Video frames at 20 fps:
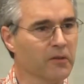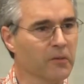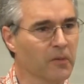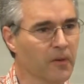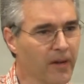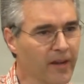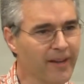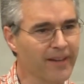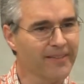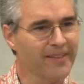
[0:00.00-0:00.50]
a
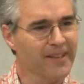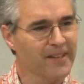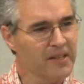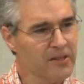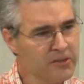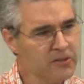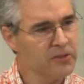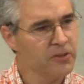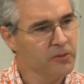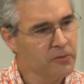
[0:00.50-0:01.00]
way that
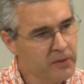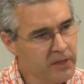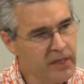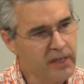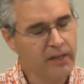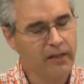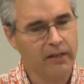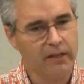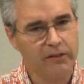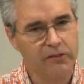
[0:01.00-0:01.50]
is
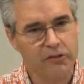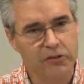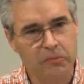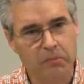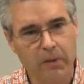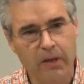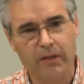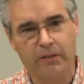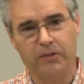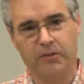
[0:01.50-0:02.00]
unique and
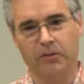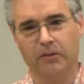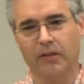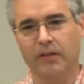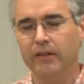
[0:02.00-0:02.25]
special